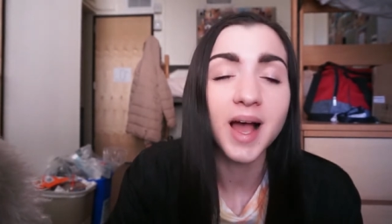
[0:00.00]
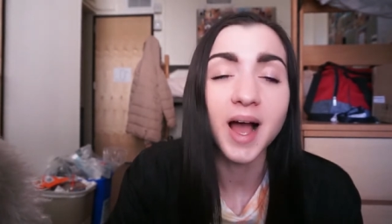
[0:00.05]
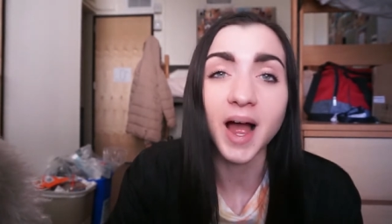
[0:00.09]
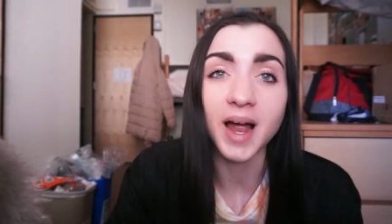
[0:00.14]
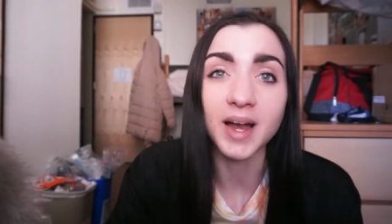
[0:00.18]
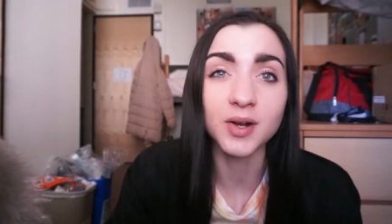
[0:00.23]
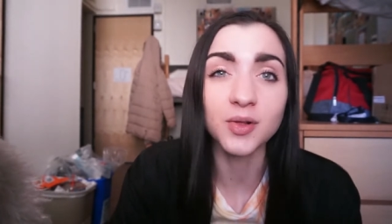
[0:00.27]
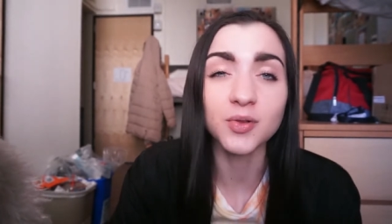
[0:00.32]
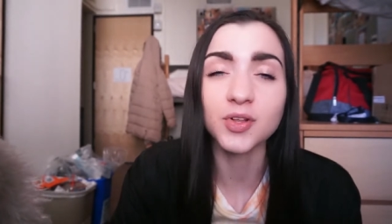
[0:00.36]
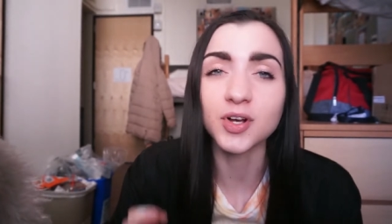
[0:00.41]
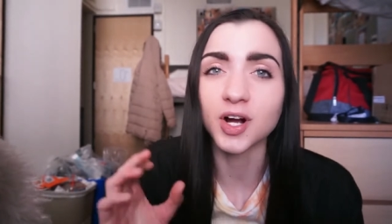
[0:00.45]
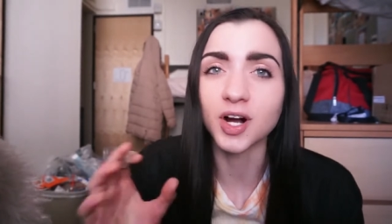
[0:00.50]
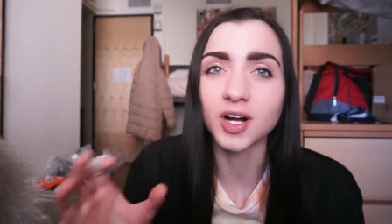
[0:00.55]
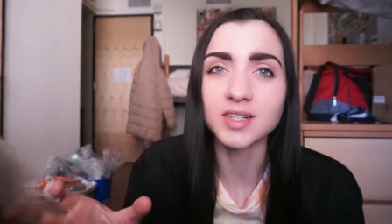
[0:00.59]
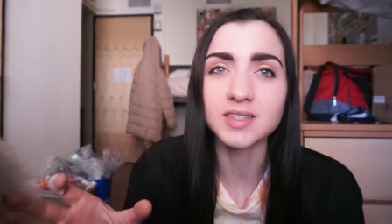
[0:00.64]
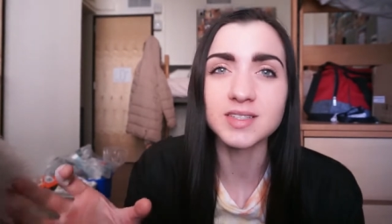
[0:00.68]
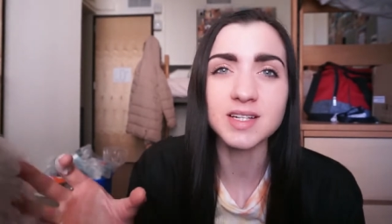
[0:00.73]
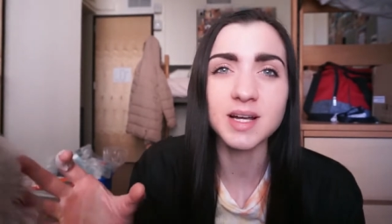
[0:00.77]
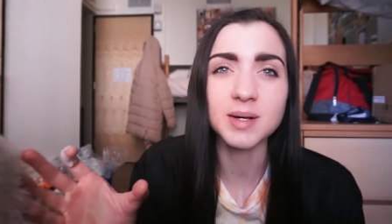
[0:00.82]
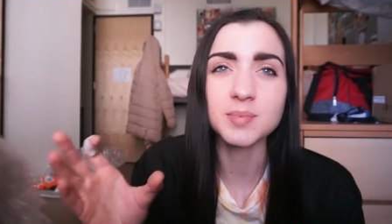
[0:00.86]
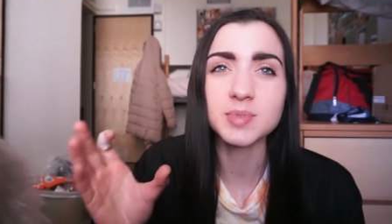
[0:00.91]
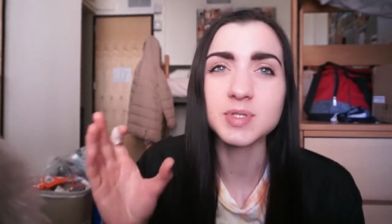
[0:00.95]
I know the
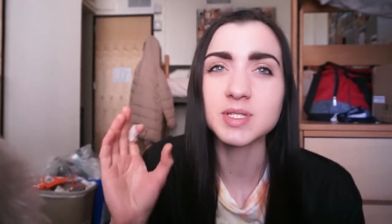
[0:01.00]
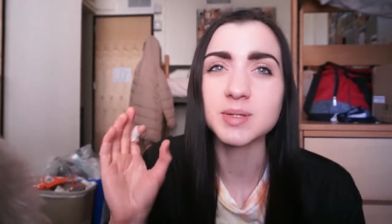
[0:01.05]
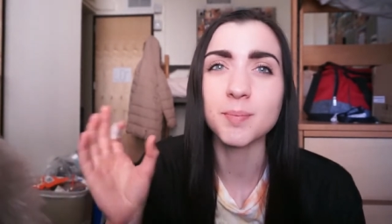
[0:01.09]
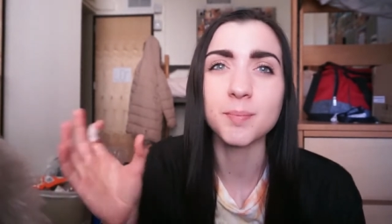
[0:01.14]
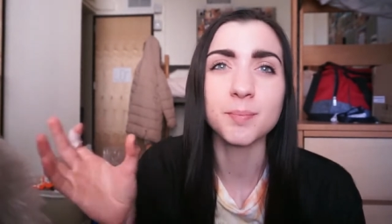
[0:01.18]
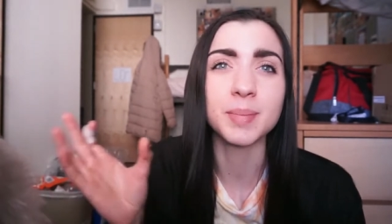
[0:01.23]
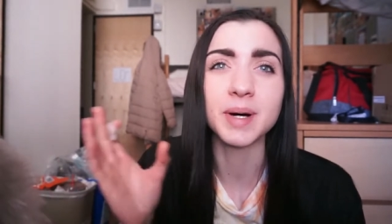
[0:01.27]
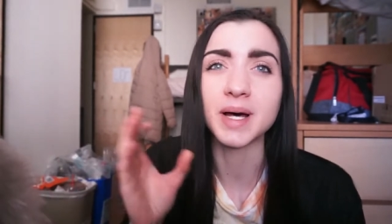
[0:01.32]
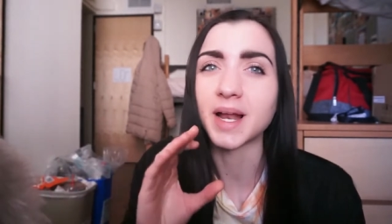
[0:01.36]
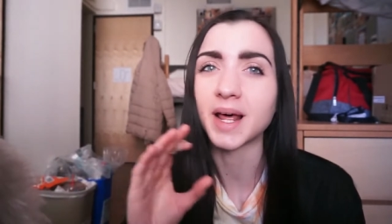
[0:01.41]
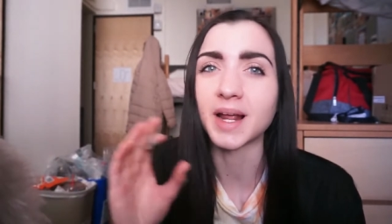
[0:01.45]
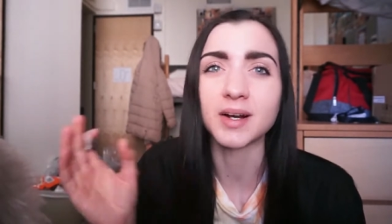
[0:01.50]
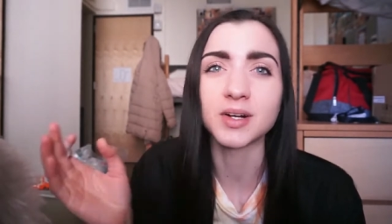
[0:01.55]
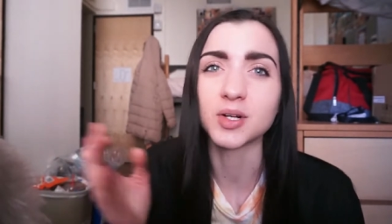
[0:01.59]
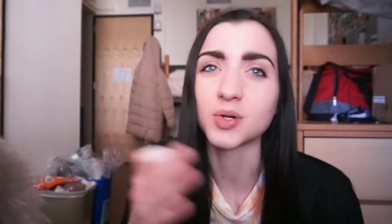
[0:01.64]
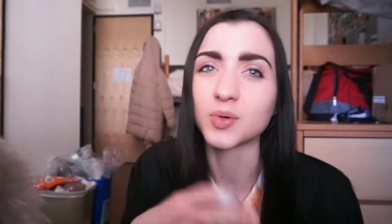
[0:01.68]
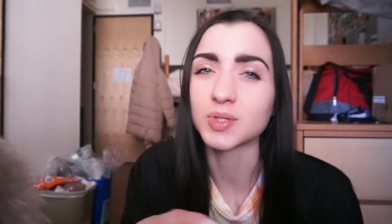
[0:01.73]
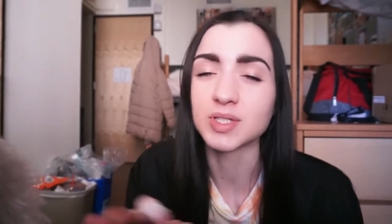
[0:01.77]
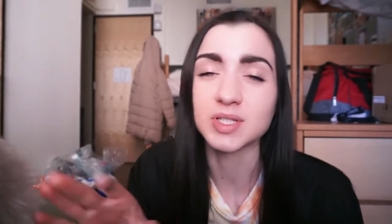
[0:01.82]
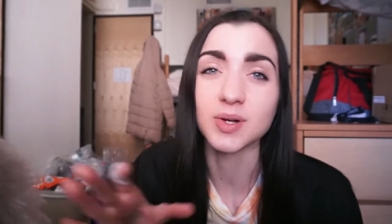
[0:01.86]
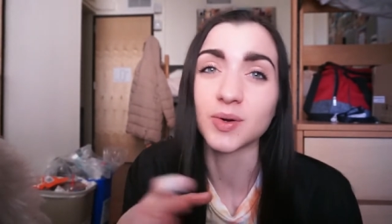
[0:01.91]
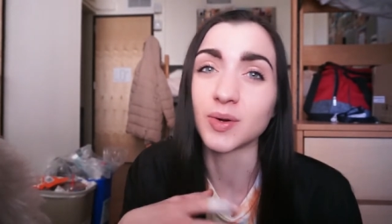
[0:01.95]
concepts but I don't know
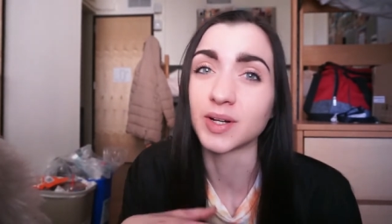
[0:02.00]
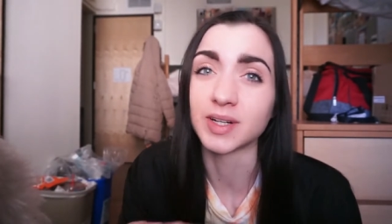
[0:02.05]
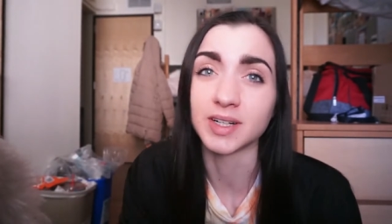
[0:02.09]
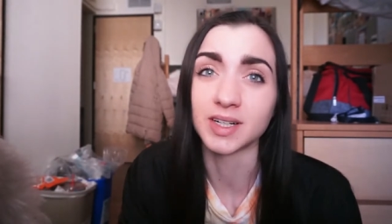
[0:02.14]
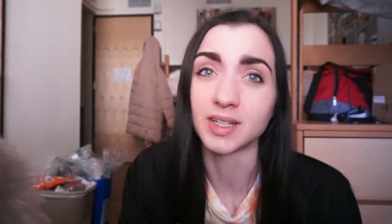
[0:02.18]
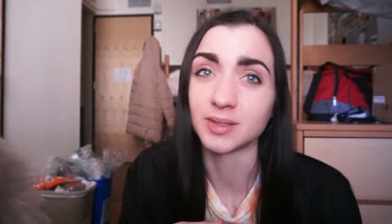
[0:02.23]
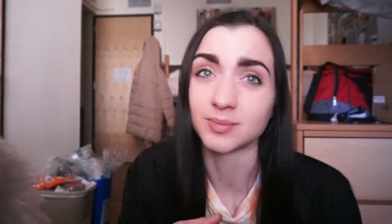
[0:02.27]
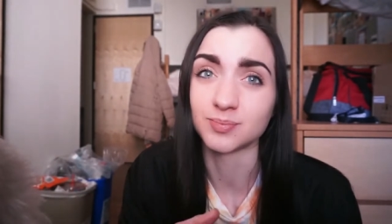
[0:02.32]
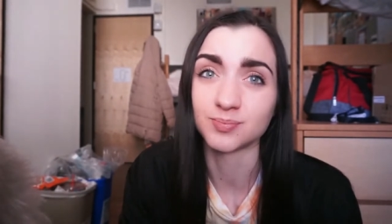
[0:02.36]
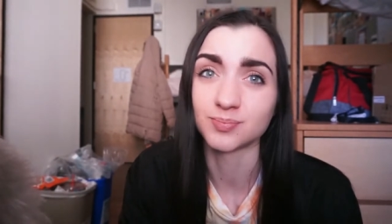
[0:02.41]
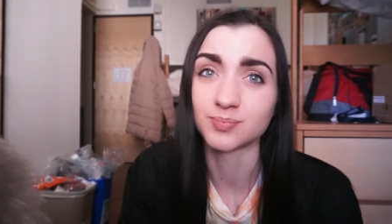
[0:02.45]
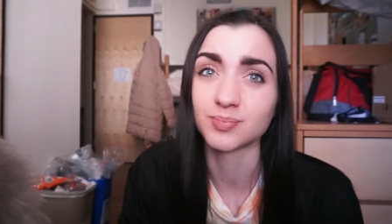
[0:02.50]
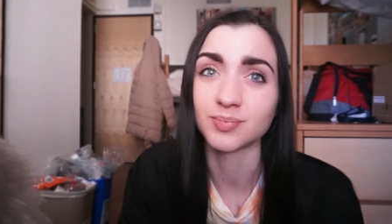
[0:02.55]
what's going on